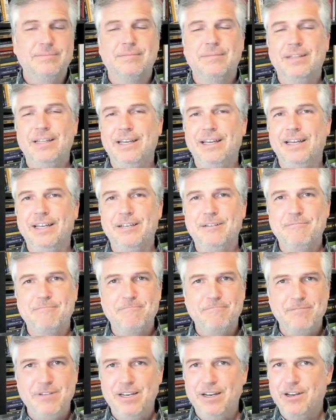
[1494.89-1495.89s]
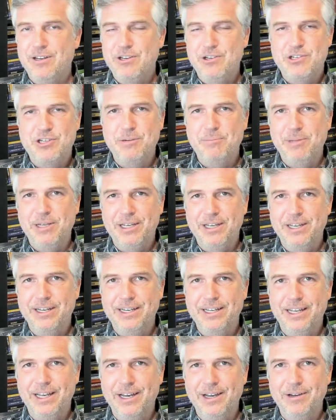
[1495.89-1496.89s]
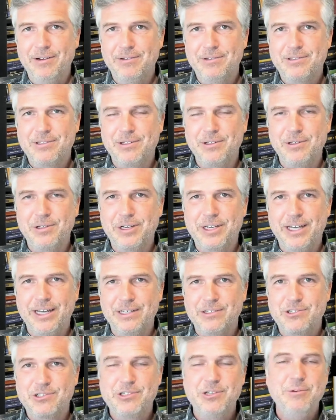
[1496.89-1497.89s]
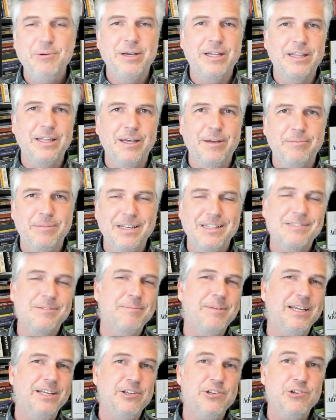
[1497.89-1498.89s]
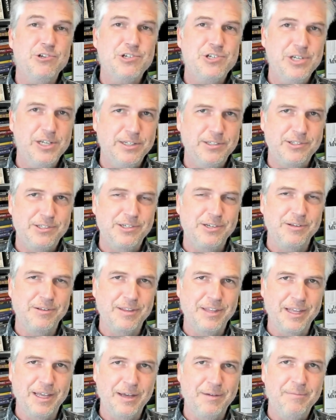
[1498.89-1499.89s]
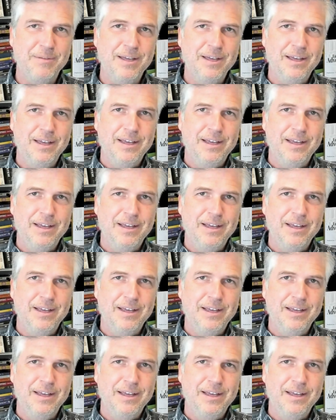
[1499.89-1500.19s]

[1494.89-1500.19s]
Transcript: then you know you should be good to go to look at suing them. Doesn't mean you should sue them.